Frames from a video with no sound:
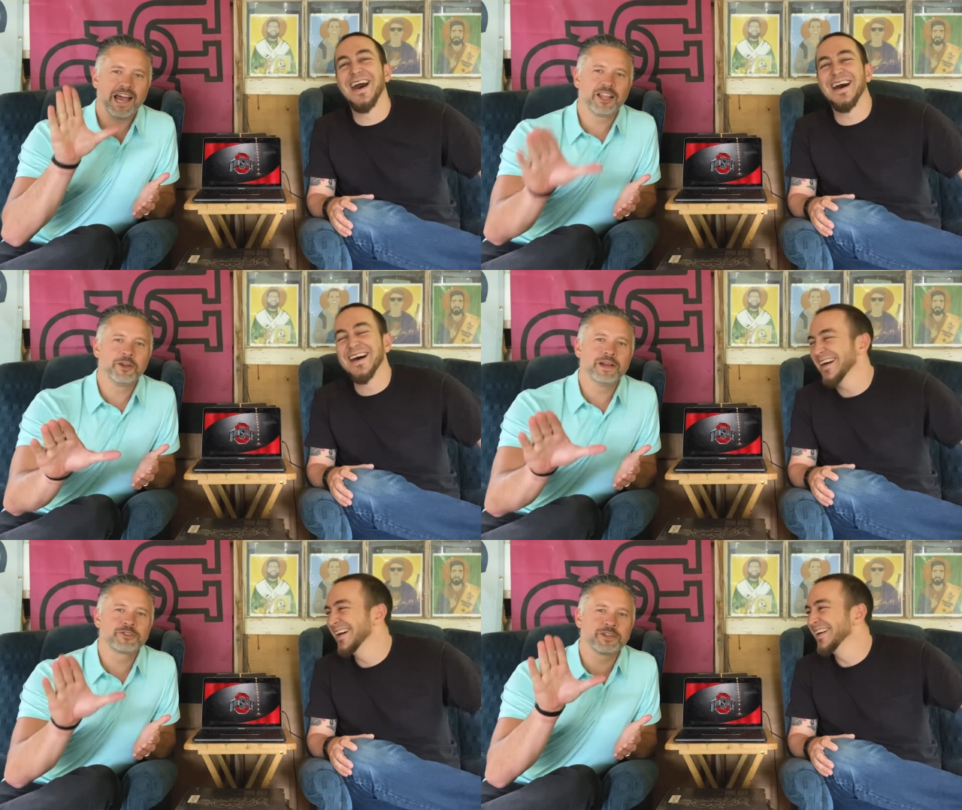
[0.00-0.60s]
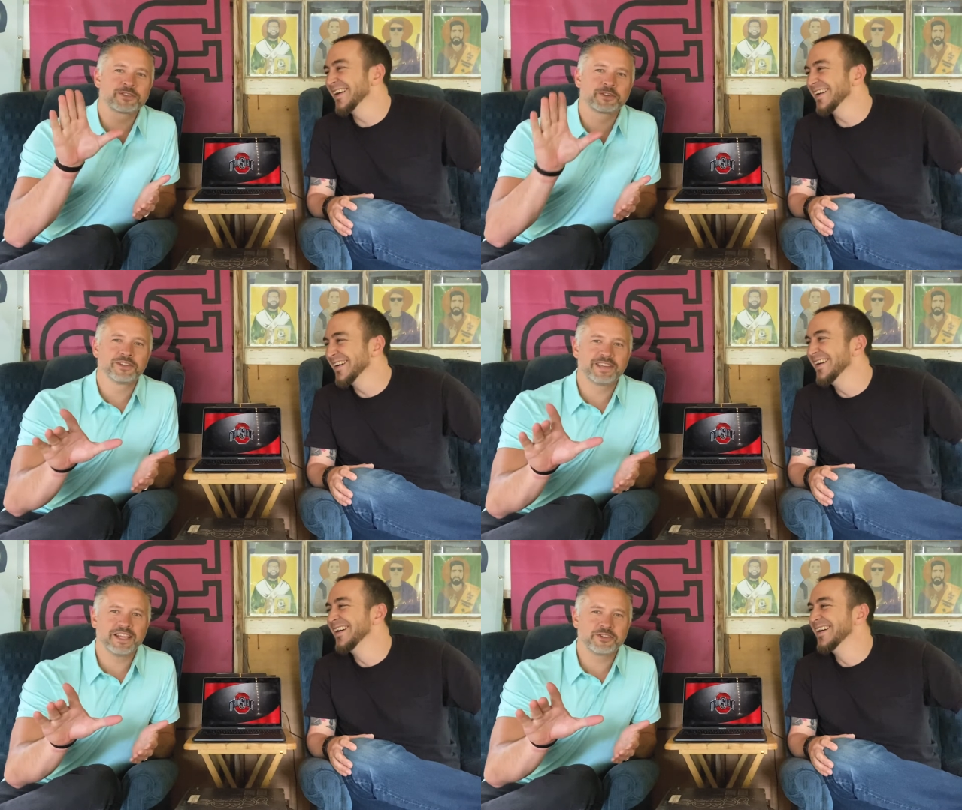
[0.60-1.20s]
Speaker 1: elementary
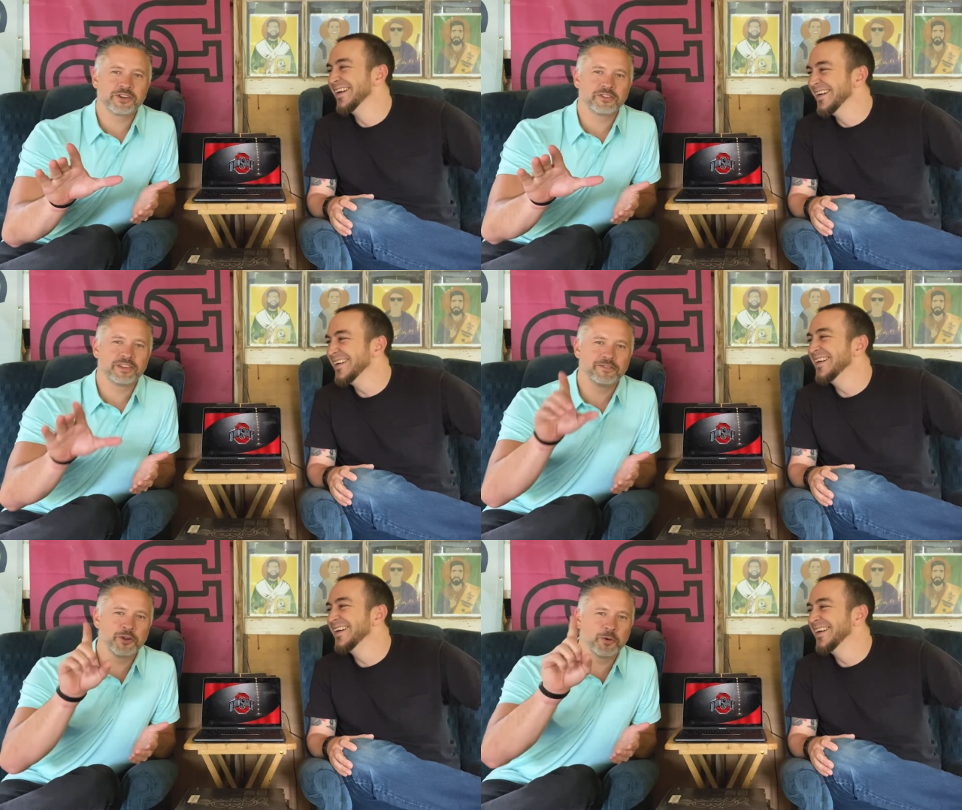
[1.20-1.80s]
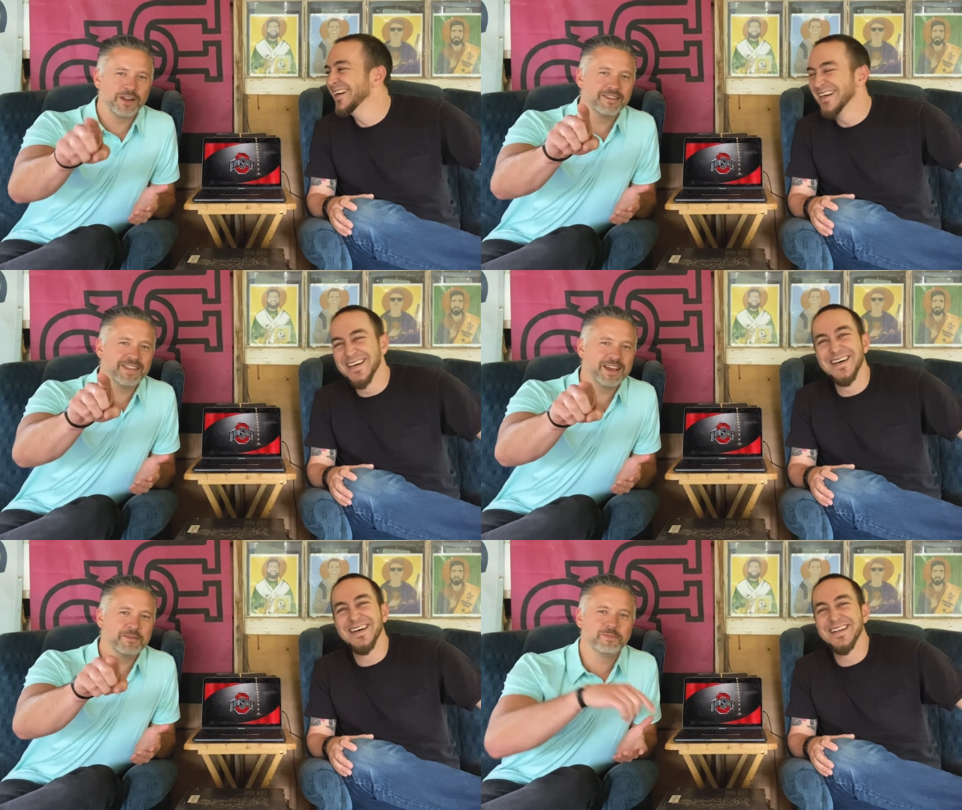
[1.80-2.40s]
school teachers. If you're one of
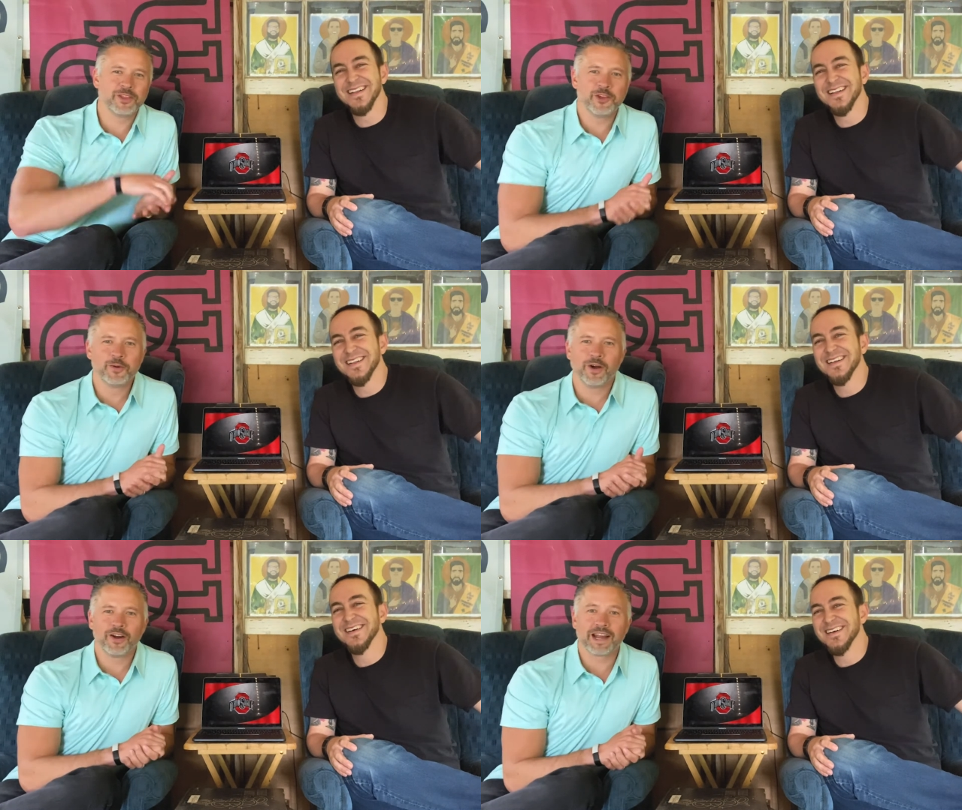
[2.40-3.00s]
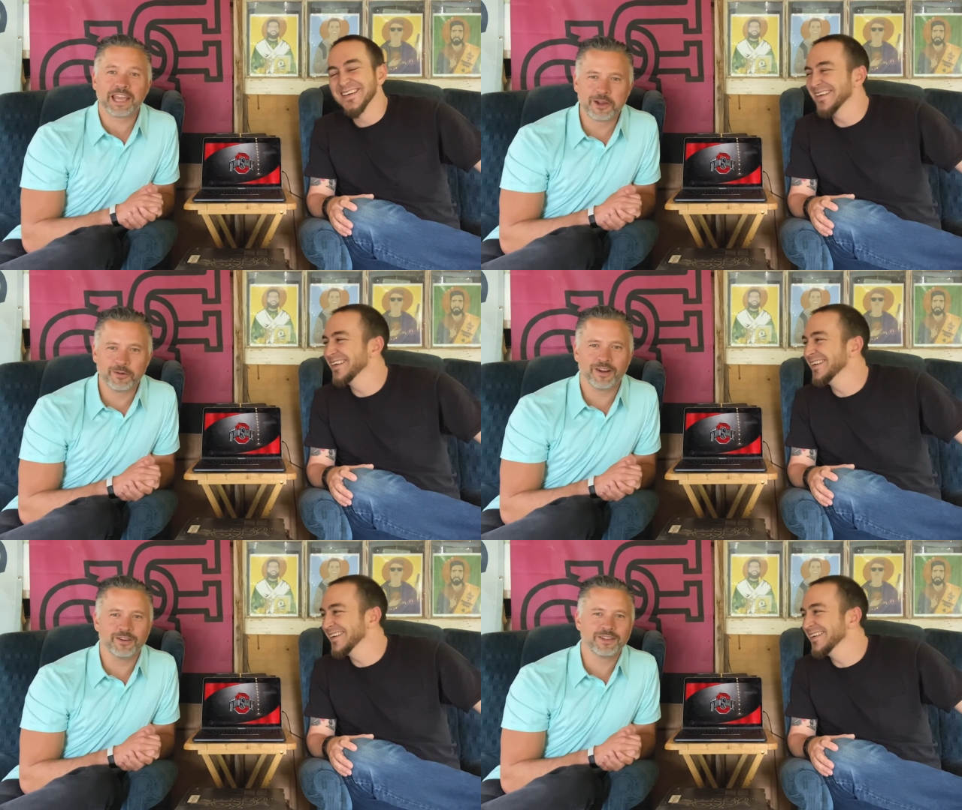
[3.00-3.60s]
them, you are a
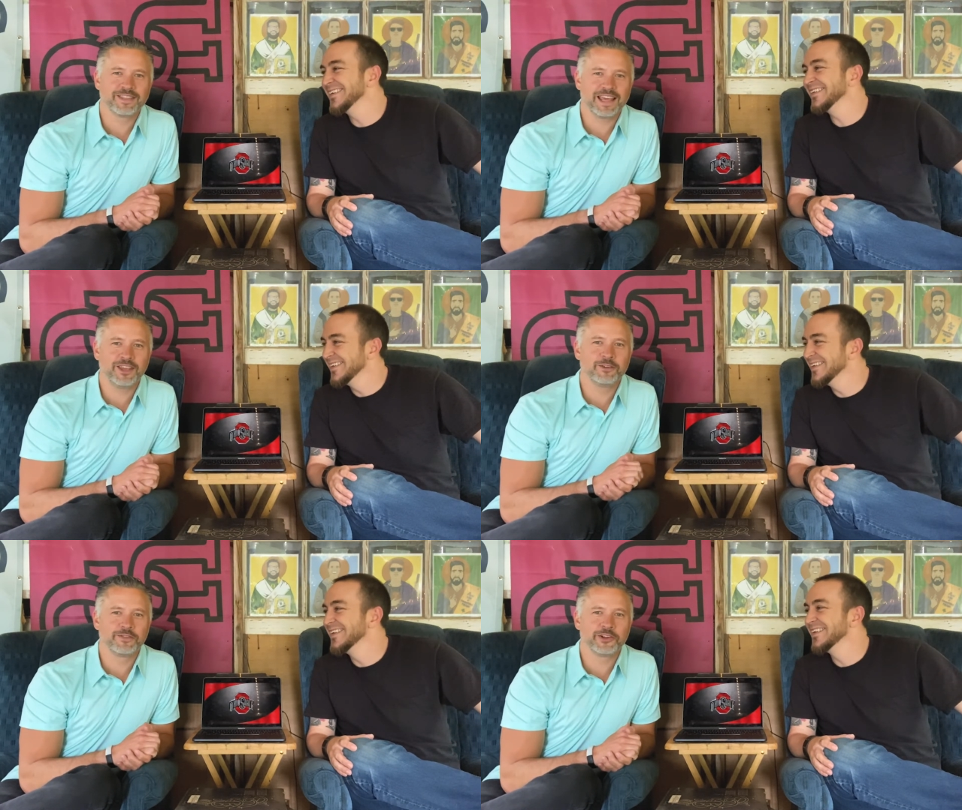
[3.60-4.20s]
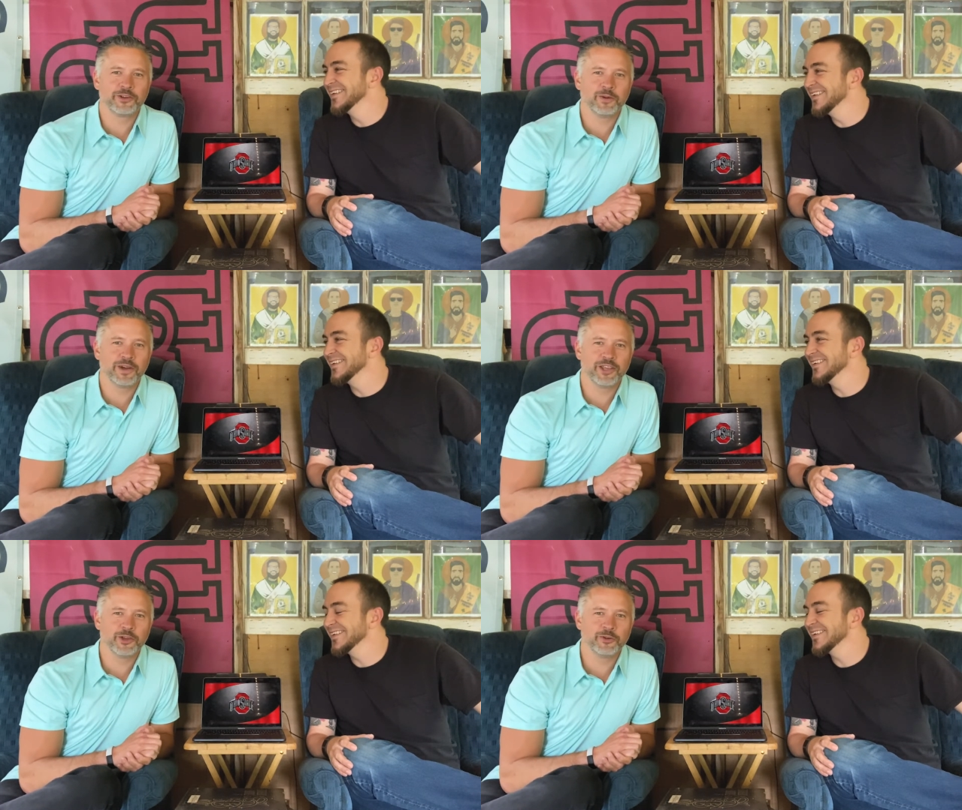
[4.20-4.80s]
hero. Thank you for doing
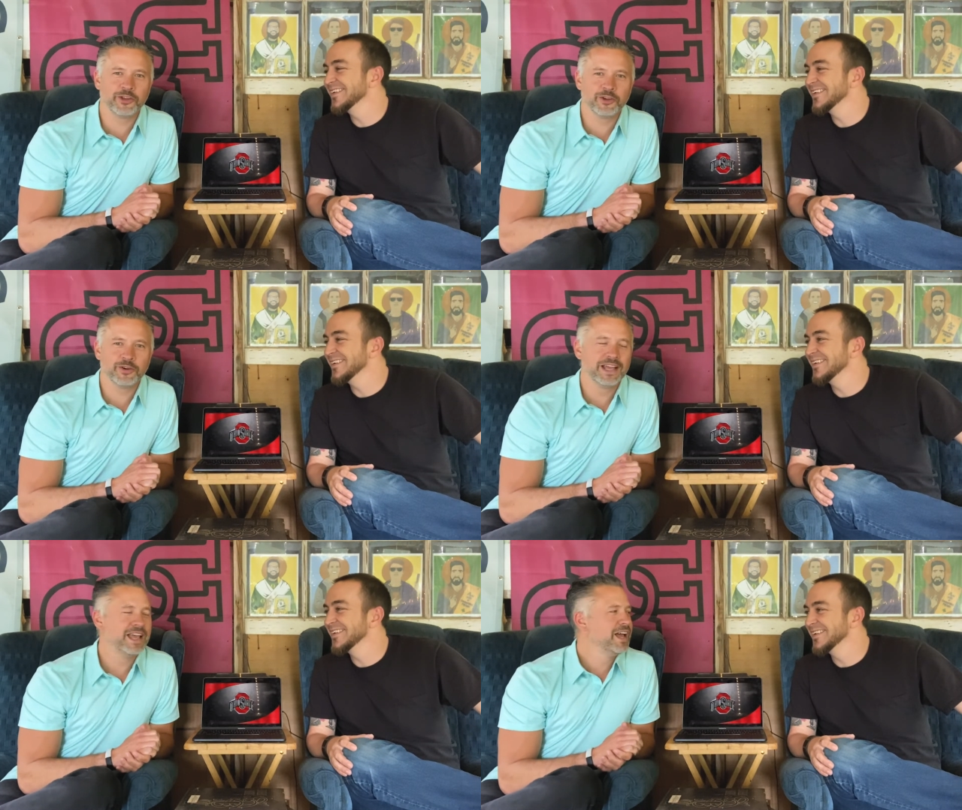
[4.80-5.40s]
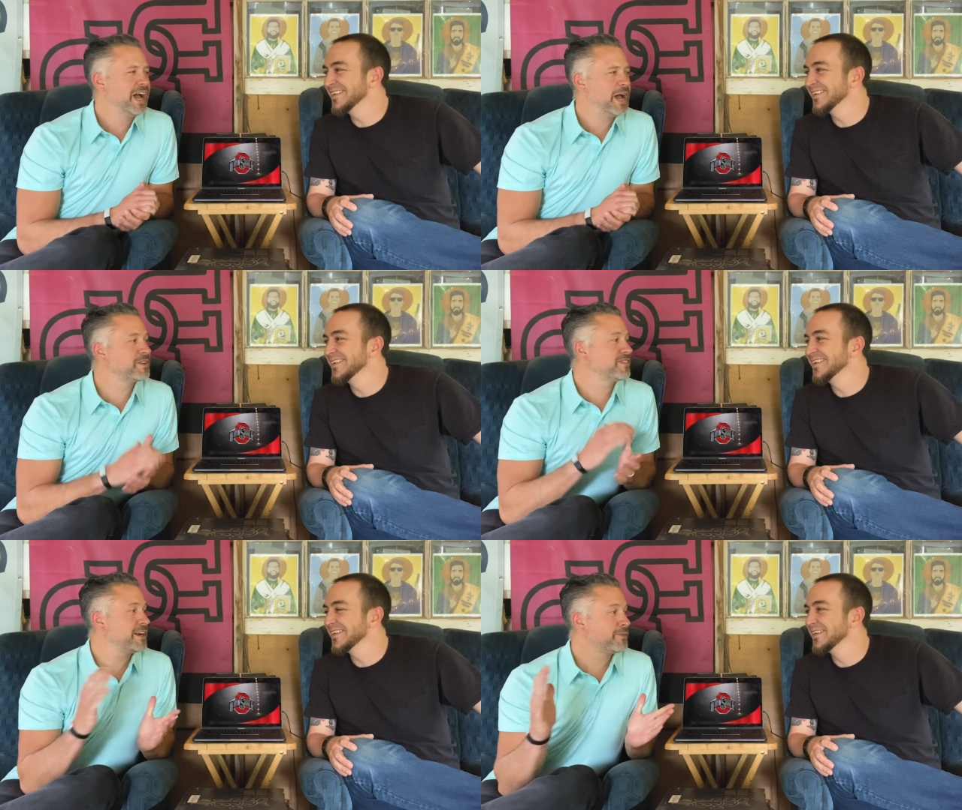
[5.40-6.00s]
what you do. I'm
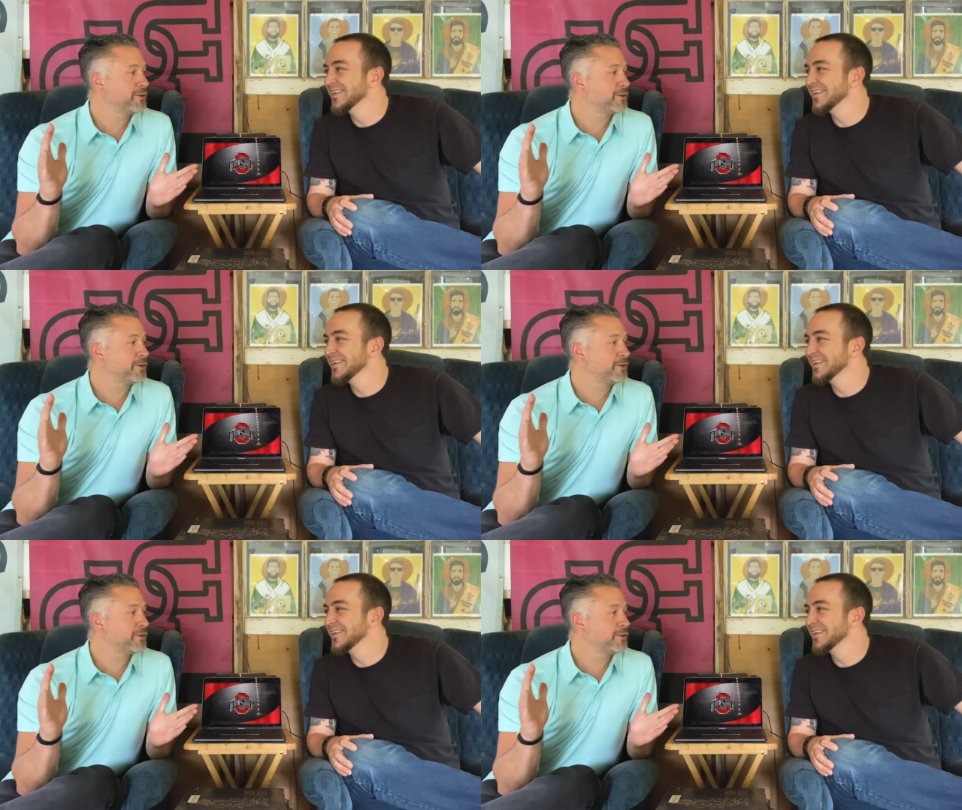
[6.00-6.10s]
excited for